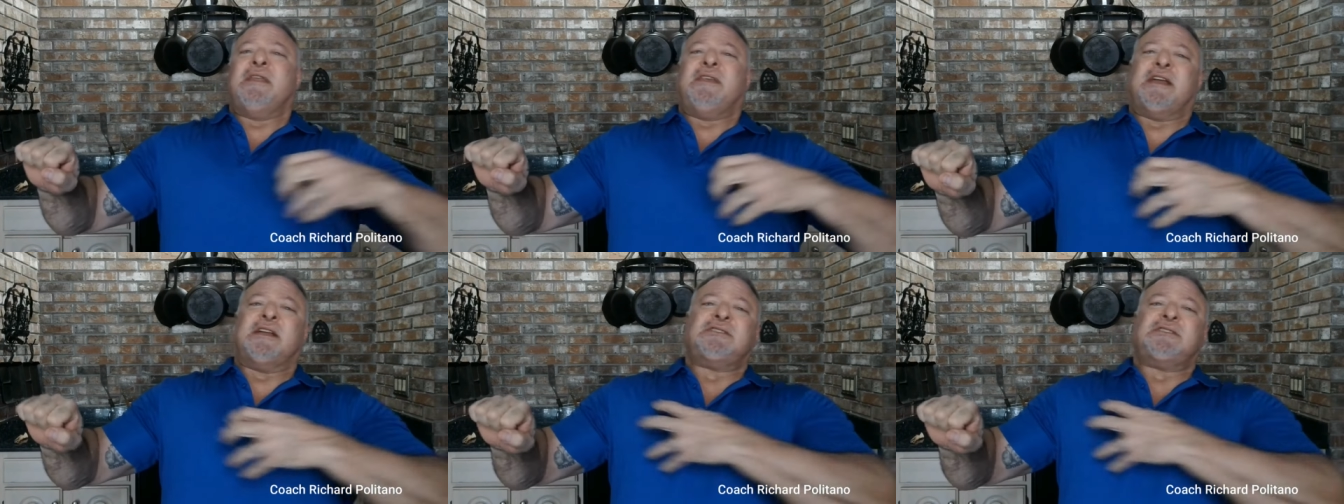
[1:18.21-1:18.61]

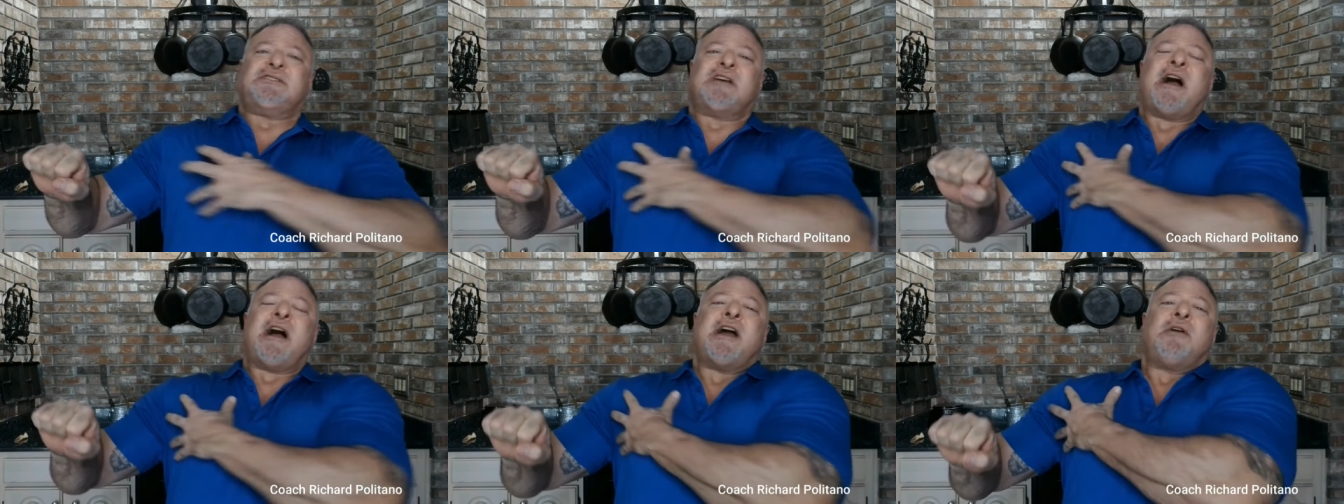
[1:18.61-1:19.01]
The
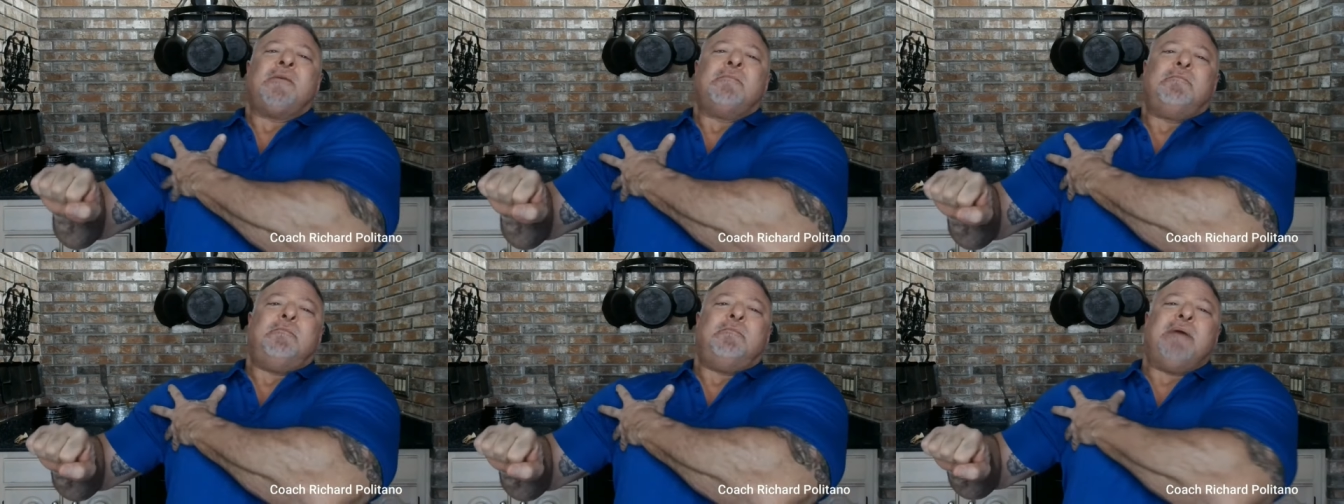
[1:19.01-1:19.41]

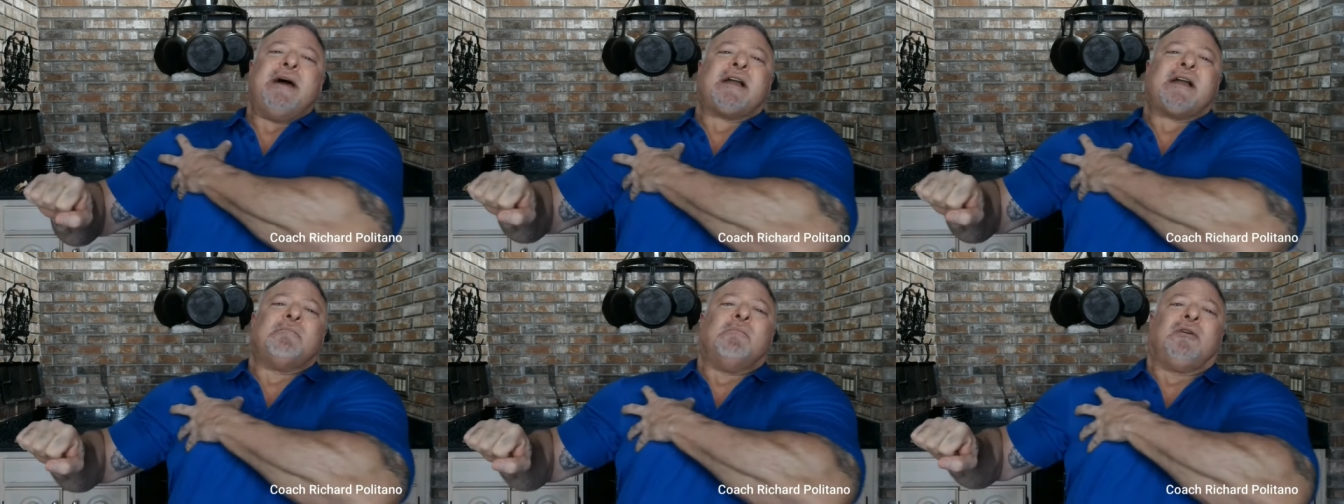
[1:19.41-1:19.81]
entire
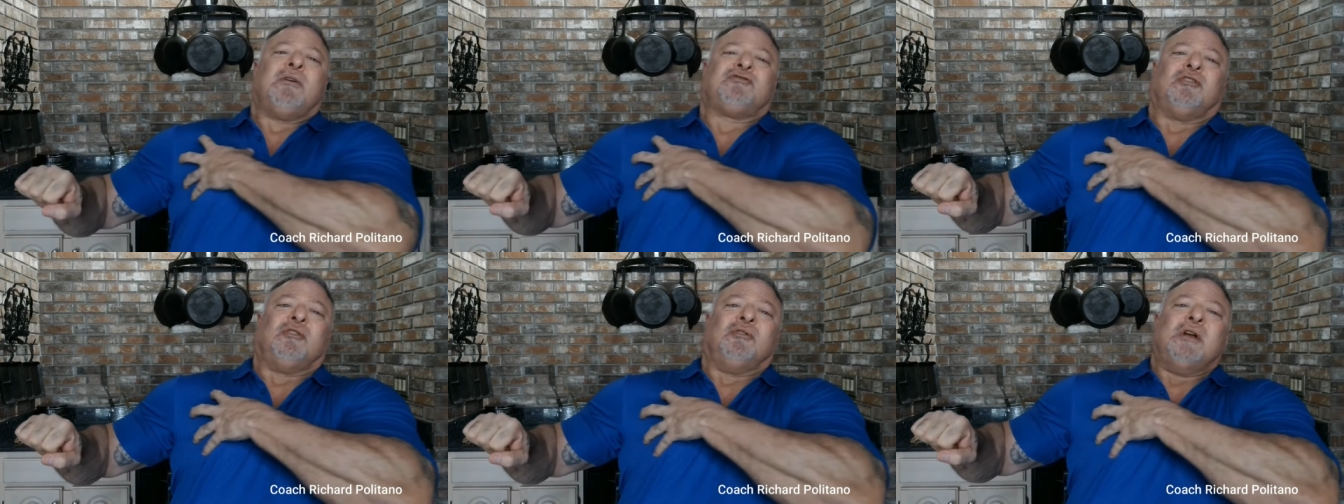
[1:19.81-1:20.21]
pec
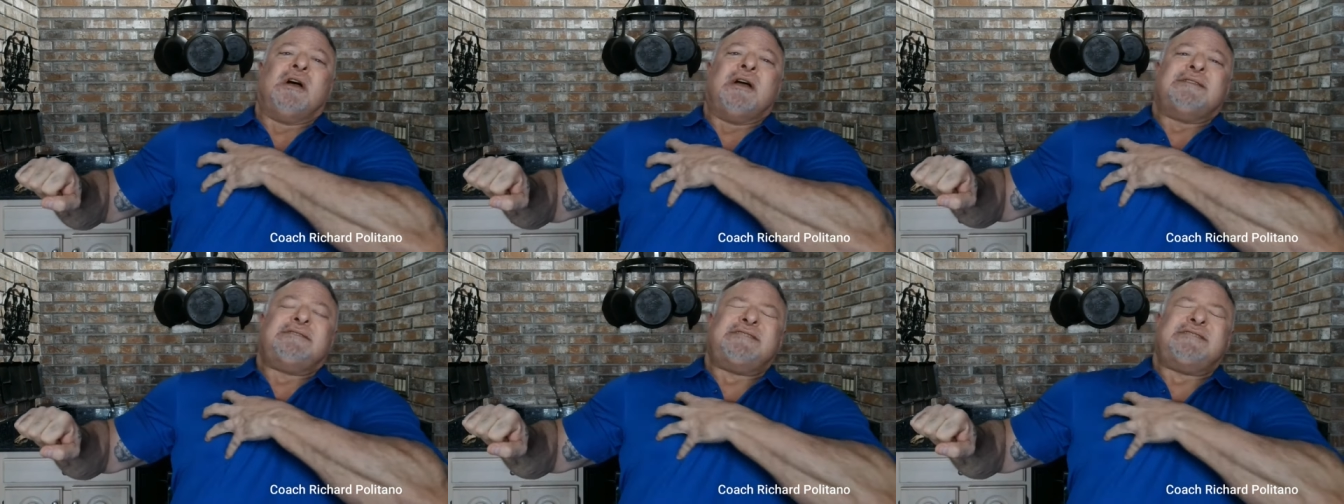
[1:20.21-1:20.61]

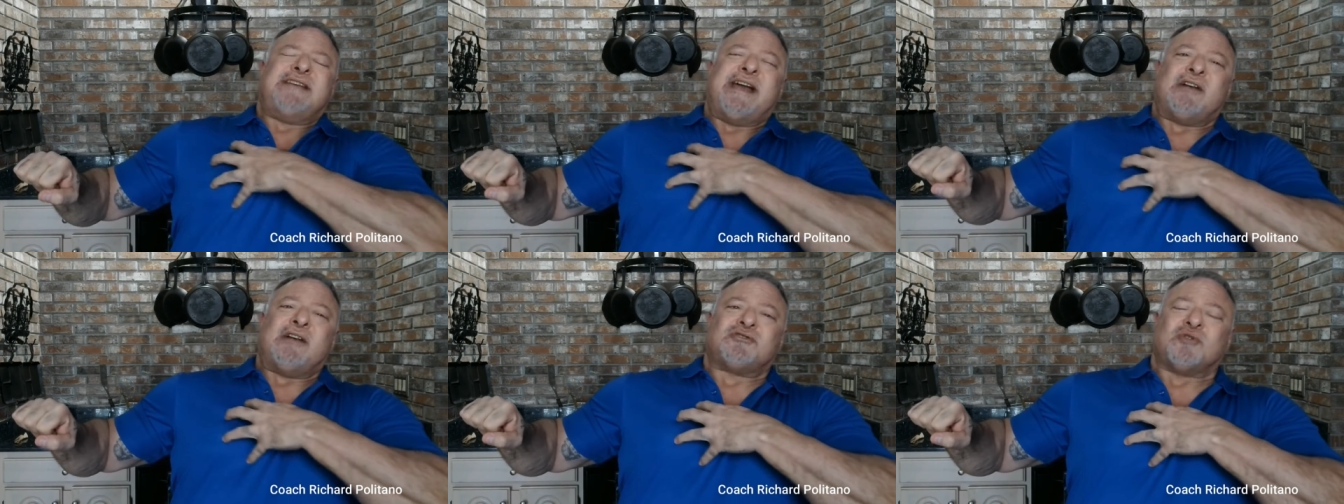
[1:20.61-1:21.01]
muscle
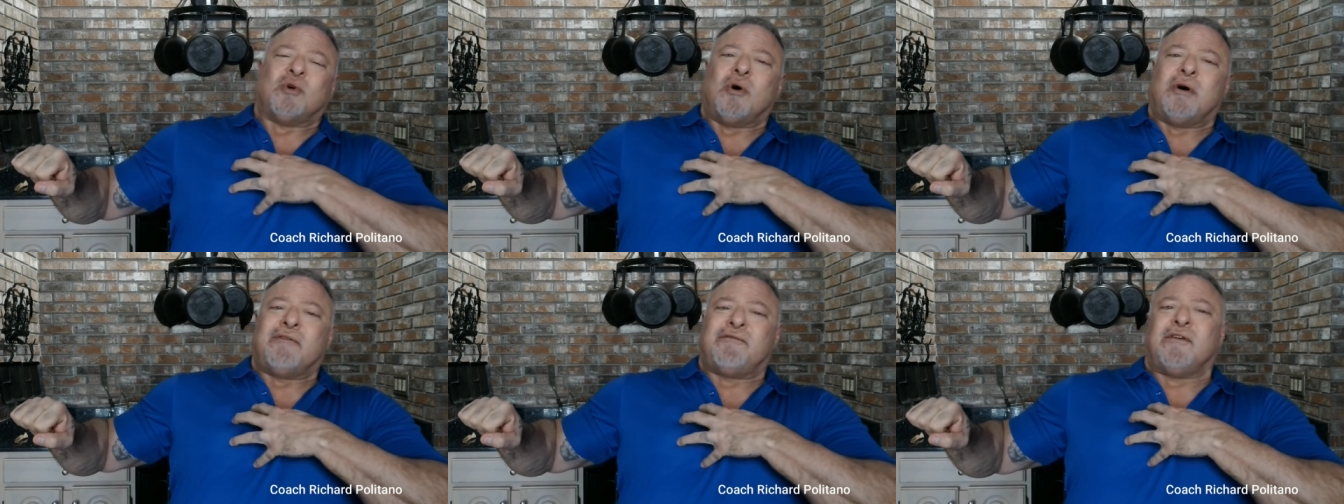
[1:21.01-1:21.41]
tears
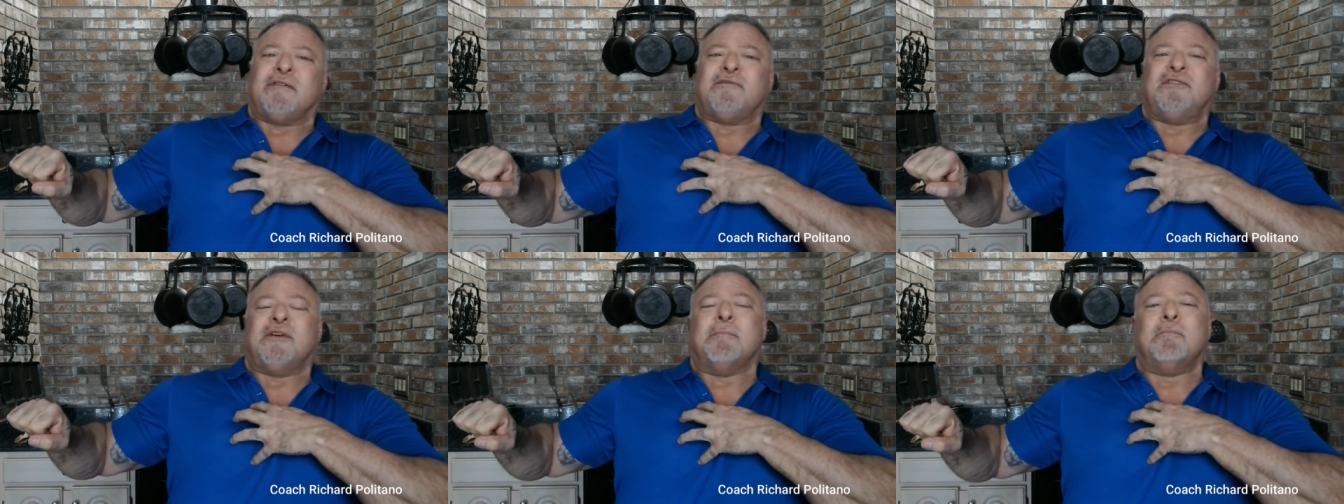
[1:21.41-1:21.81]

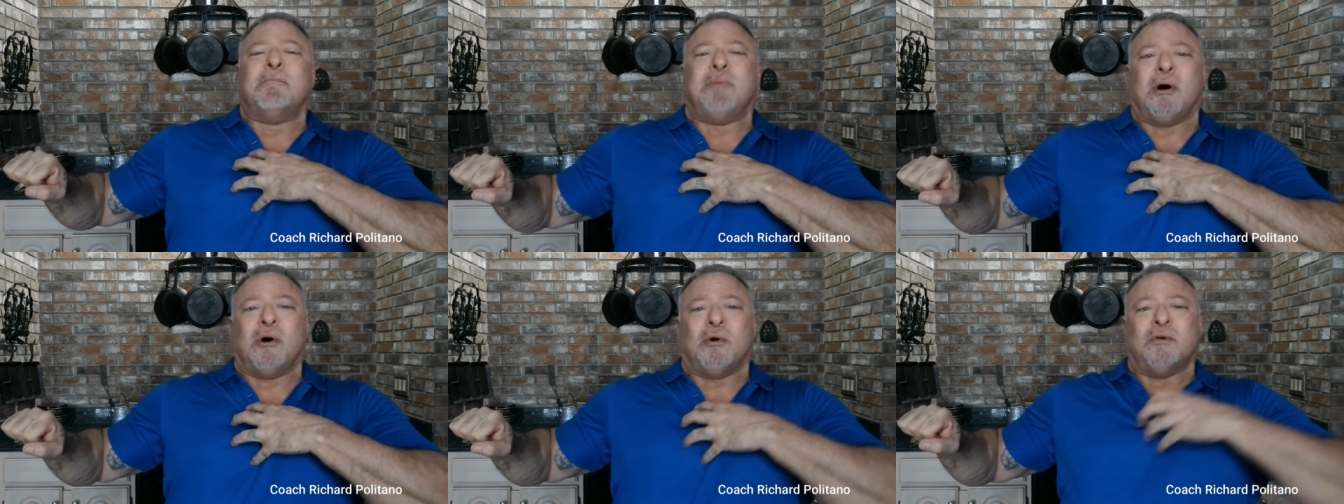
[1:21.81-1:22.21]
off of the
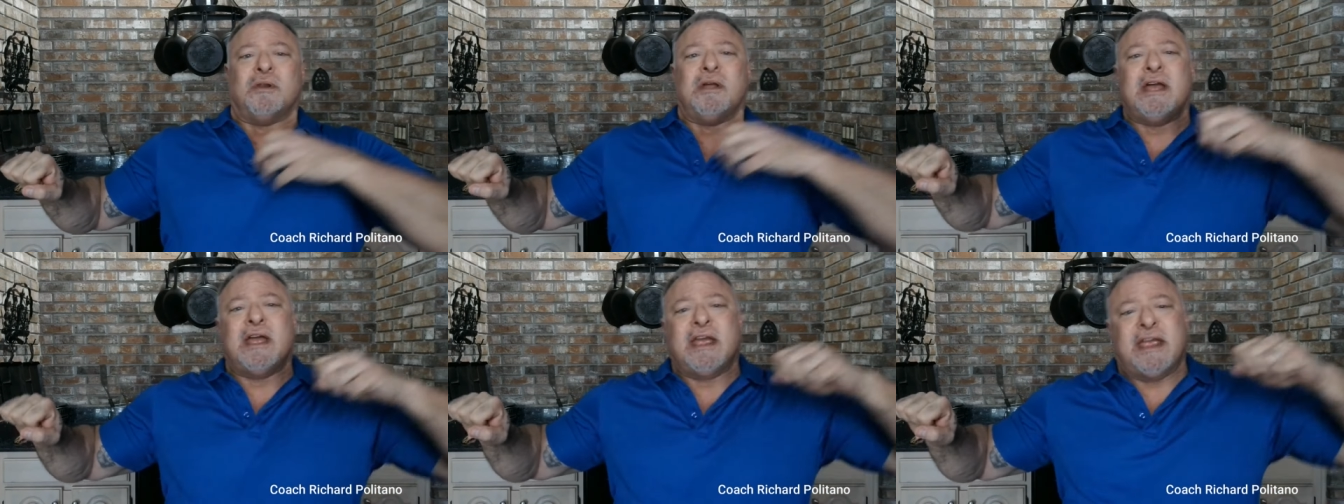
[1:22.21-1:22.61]
bone.